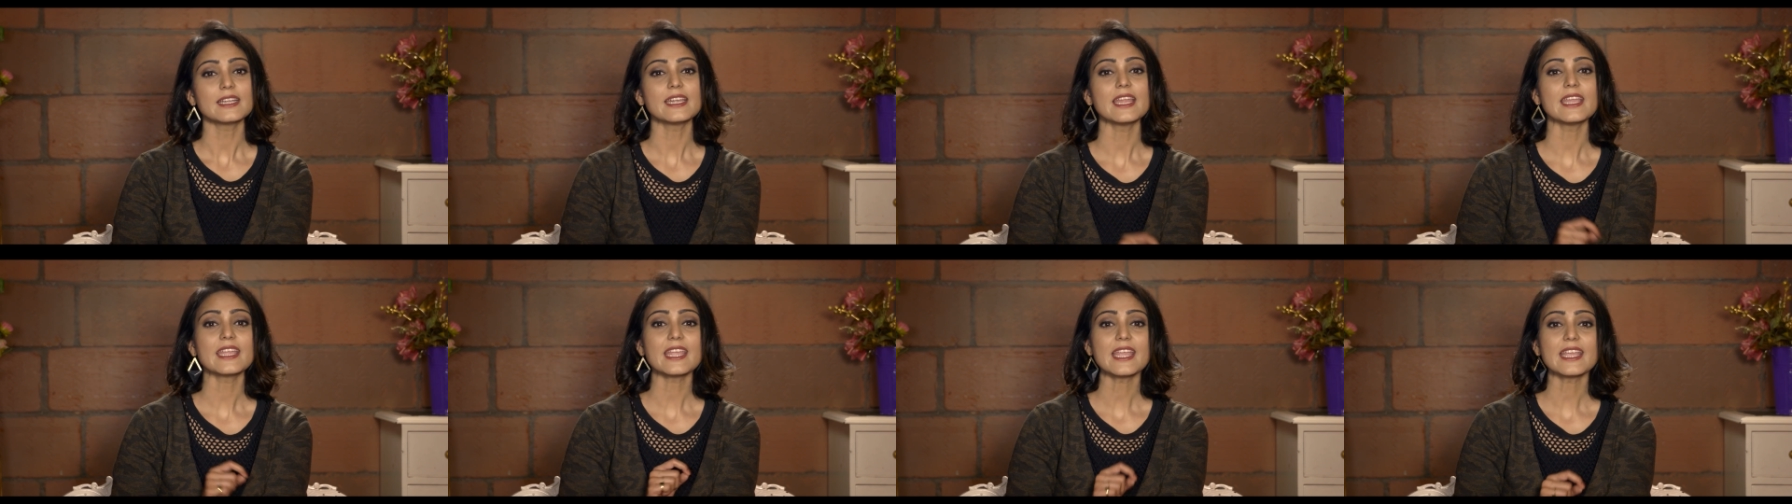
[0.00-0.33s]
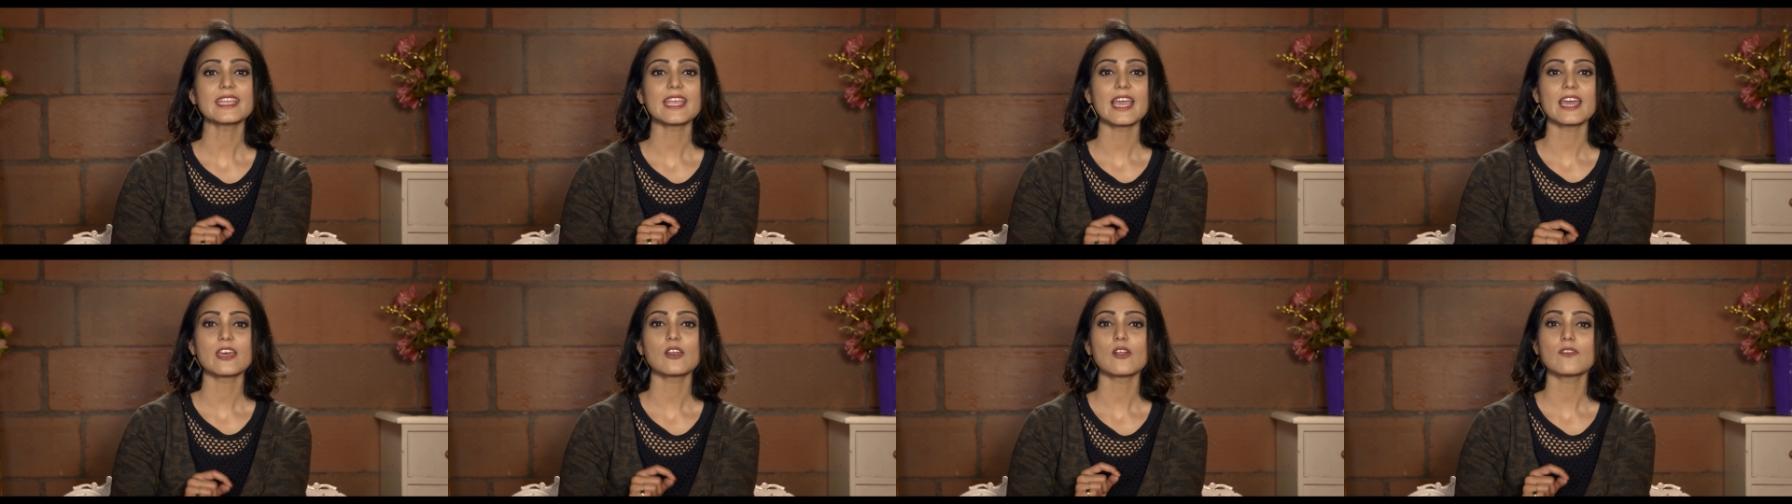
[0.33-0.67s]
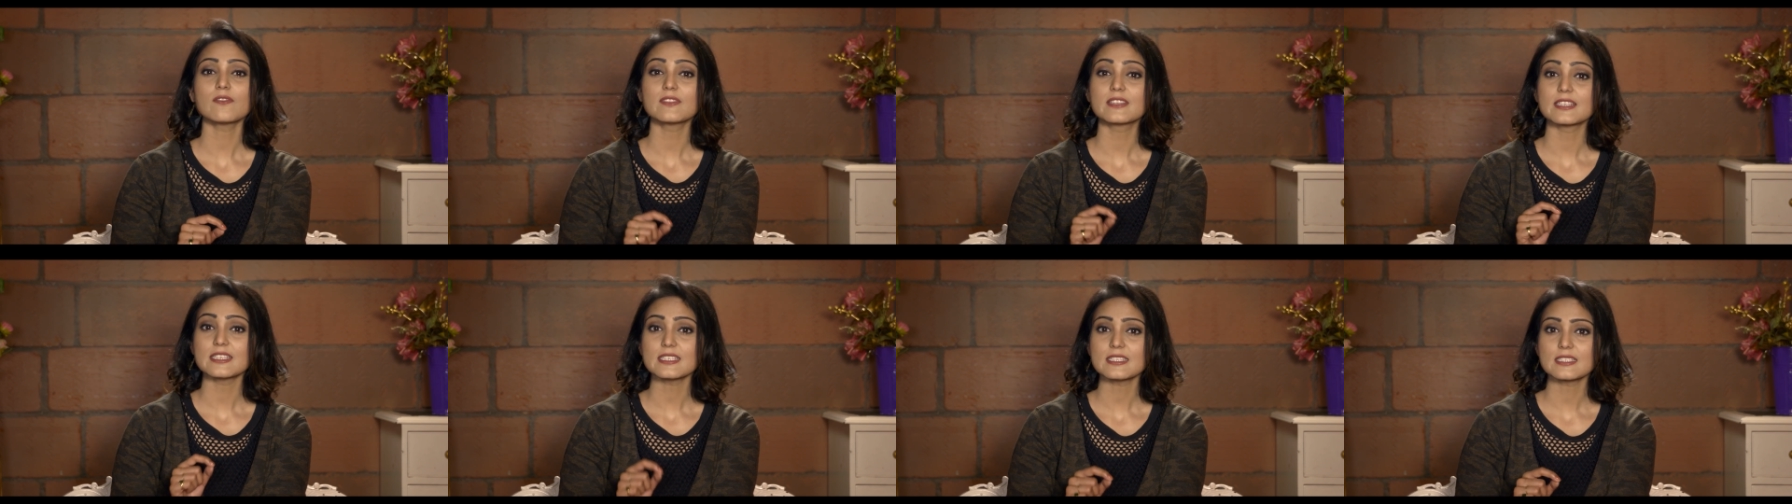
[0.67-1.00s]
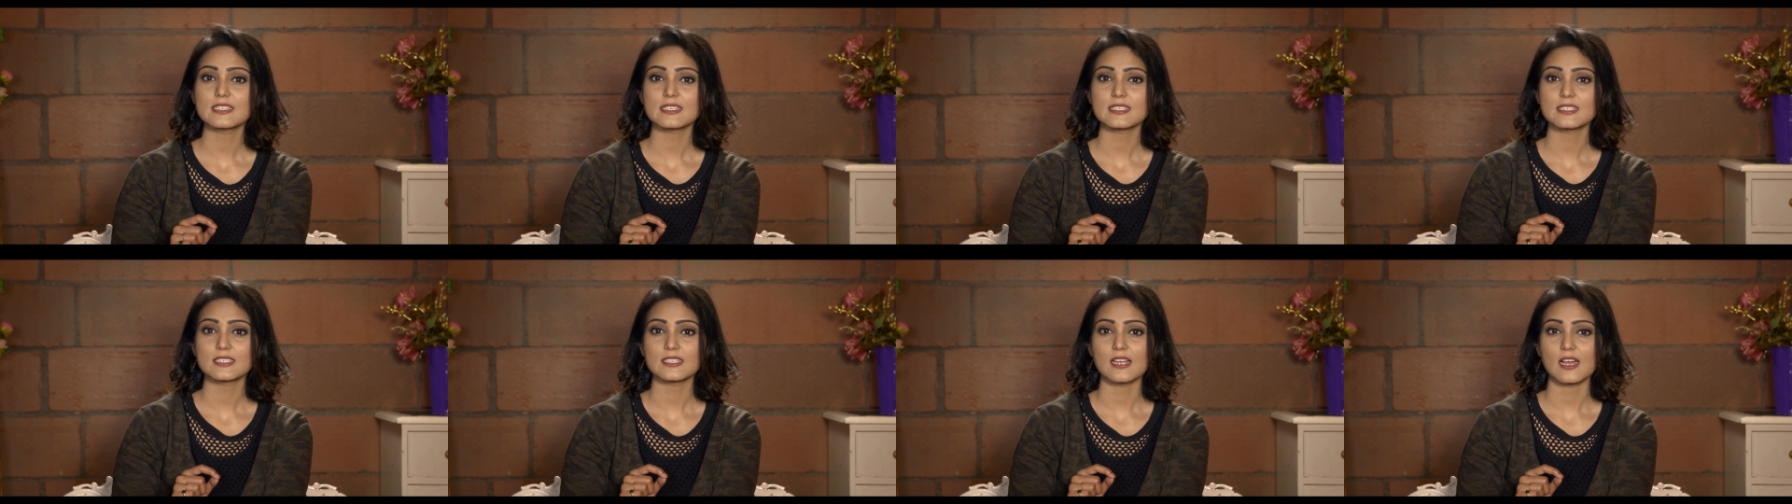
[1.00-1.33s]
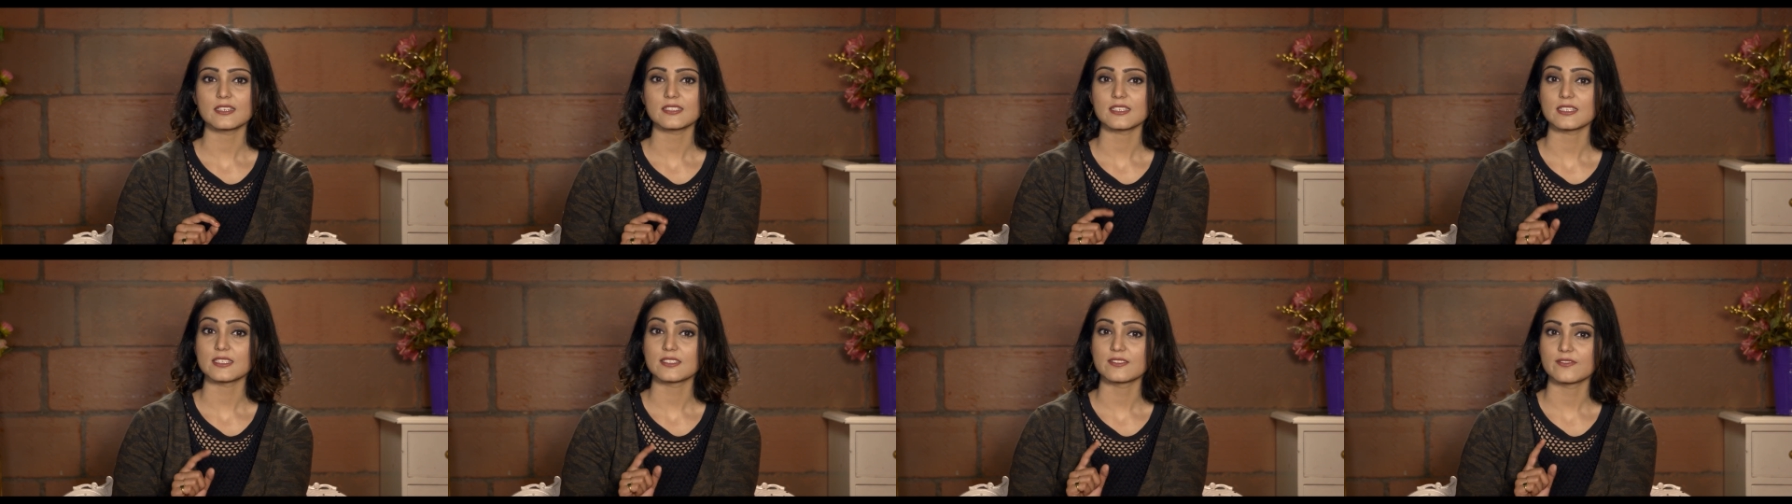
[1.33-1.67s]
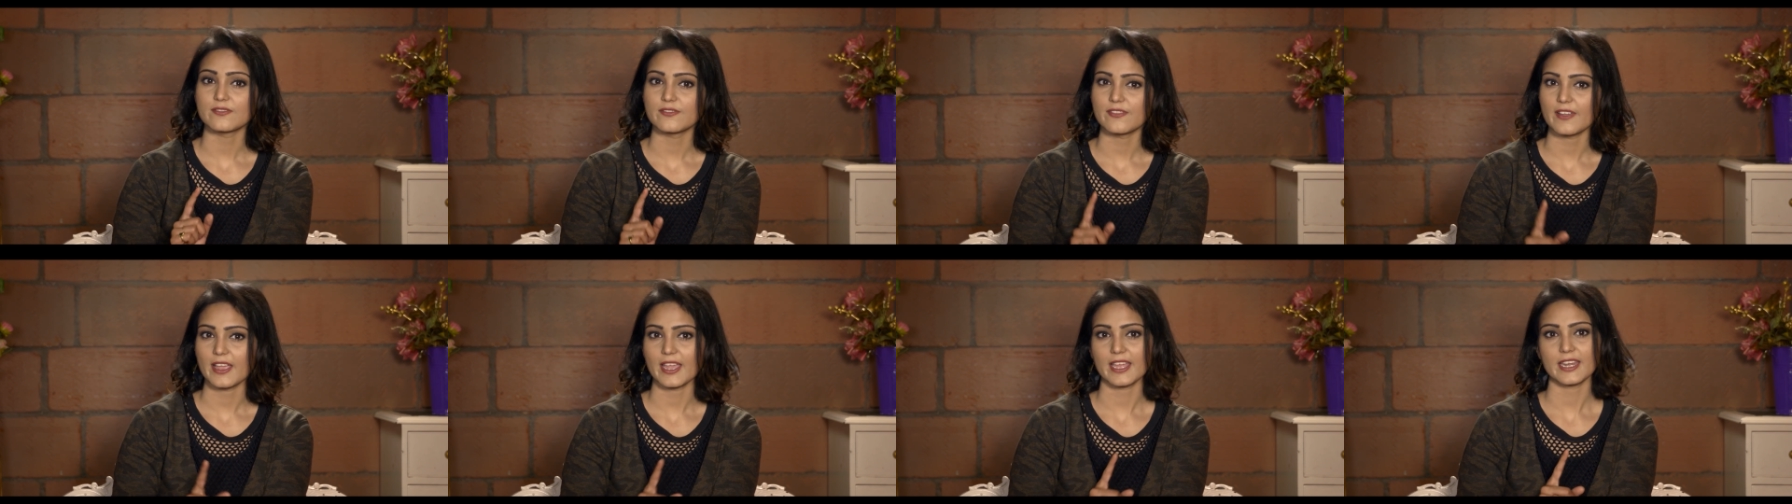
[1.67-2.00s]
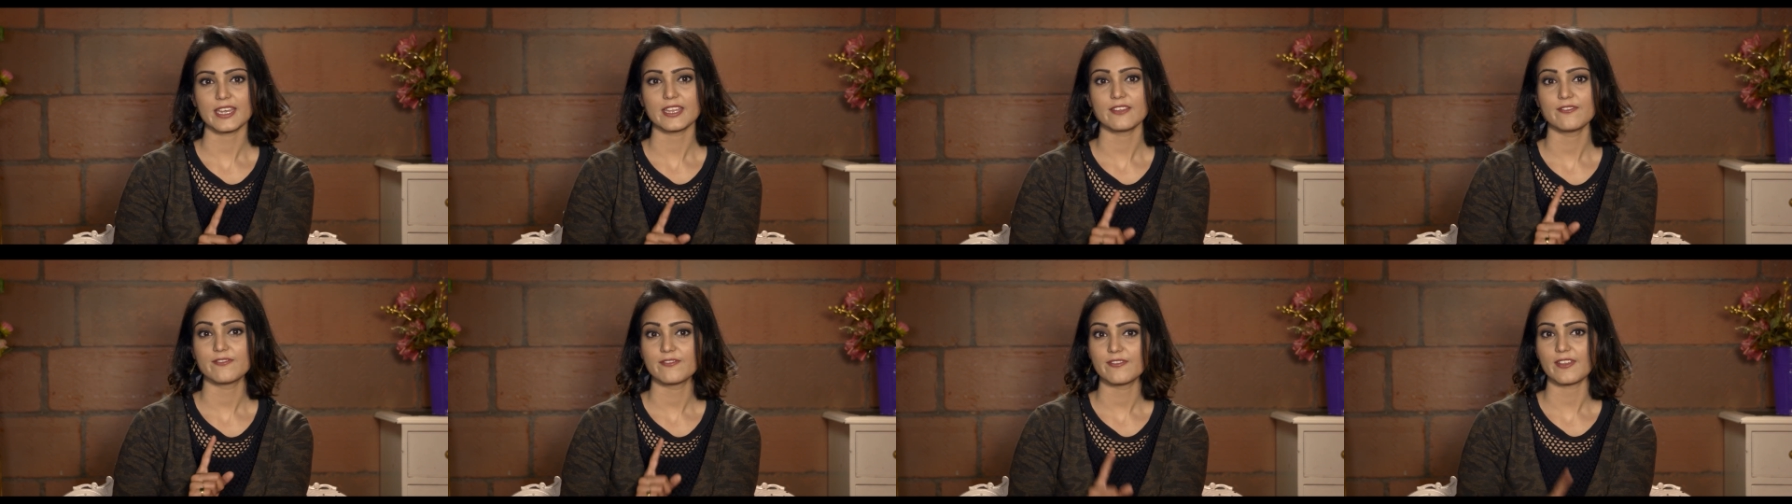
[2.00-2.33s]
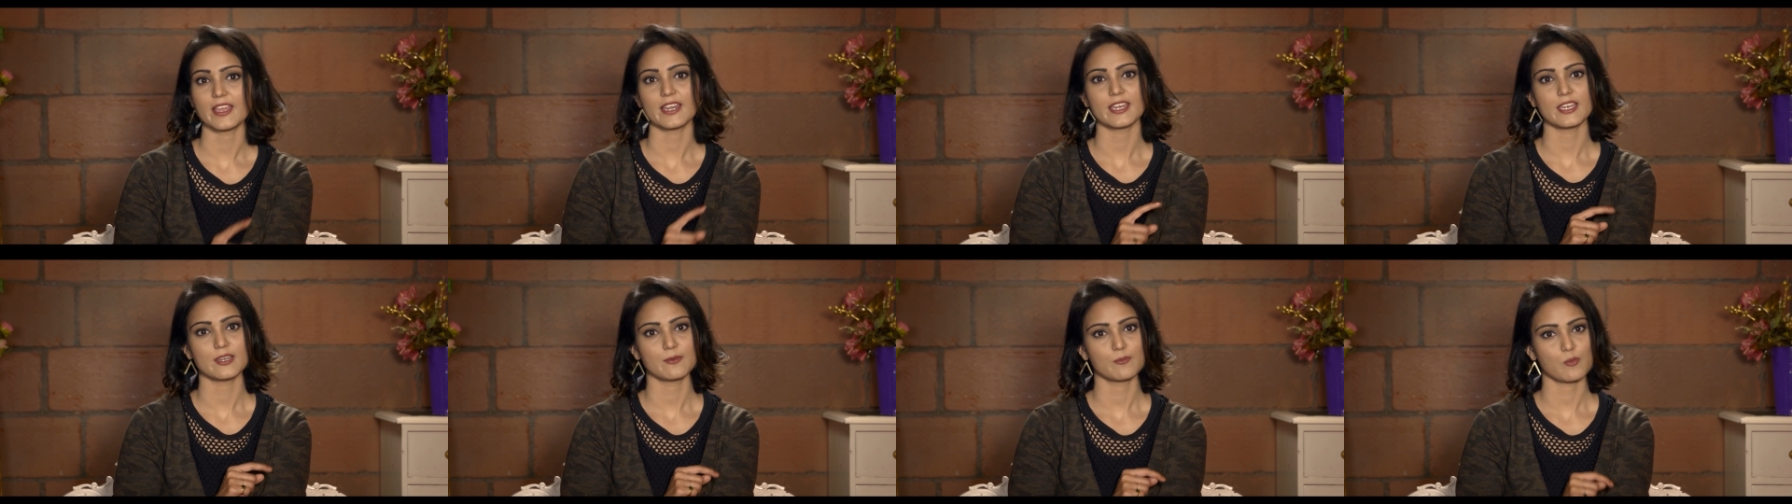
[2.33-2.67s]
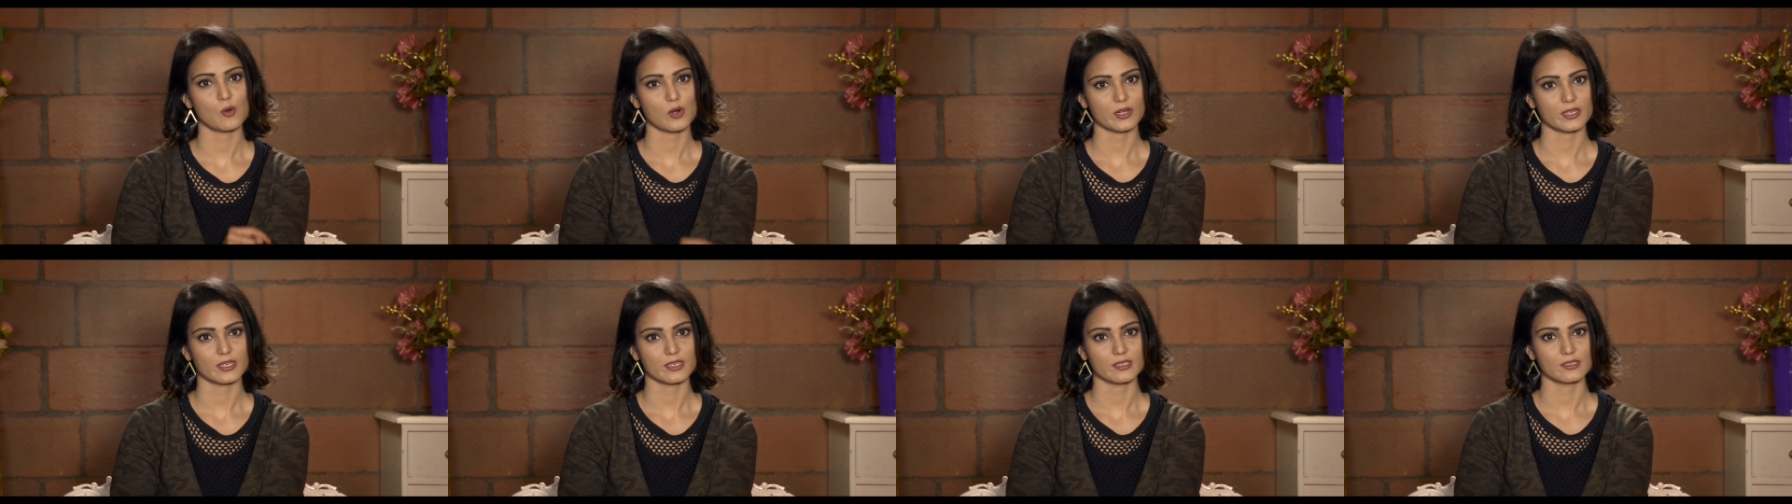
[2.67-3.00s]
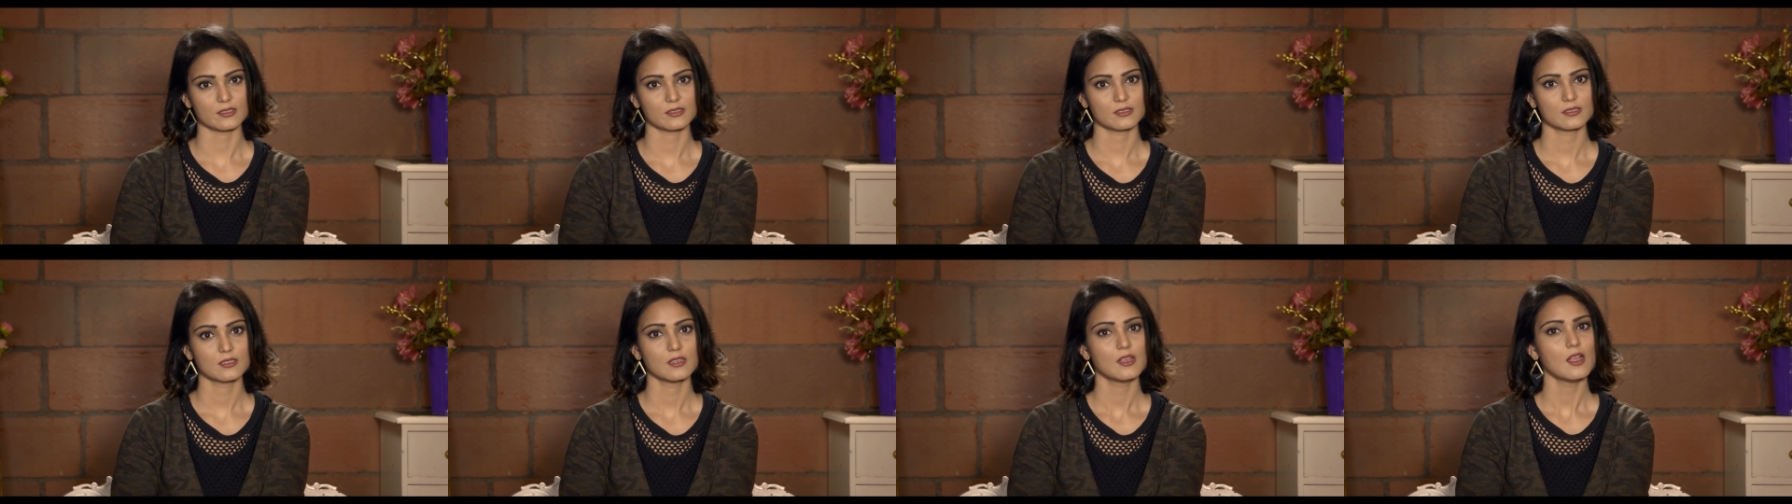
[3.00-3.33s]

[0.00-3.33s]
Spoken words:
taking care of this discharge is very important.